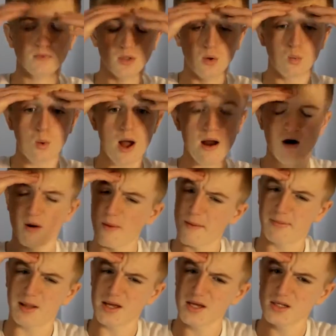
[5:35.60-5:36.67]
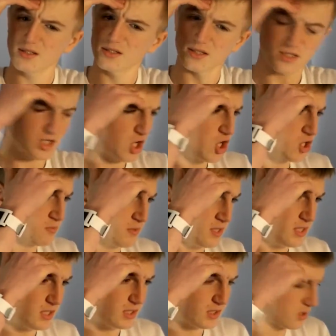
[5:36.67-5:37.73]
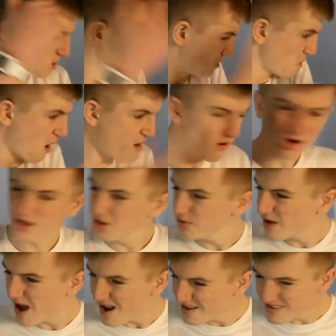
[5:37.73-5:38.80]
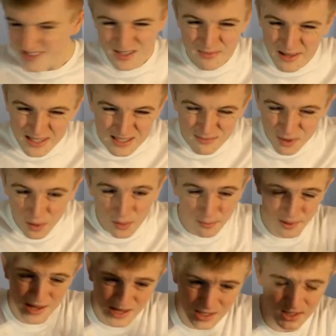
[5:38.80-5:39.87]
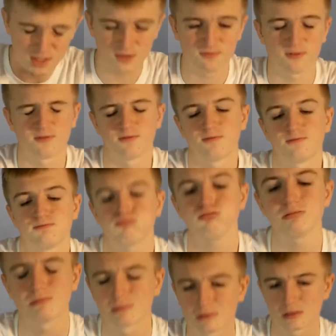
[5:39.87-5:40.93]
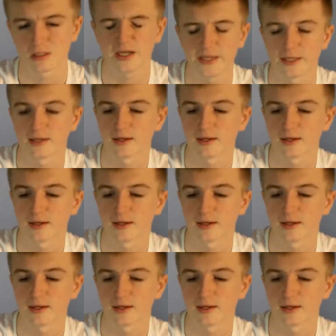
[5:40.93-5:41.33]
Where are my players? Excuse me. Where are you guys? You're meant to be on the pitch. What? Hey.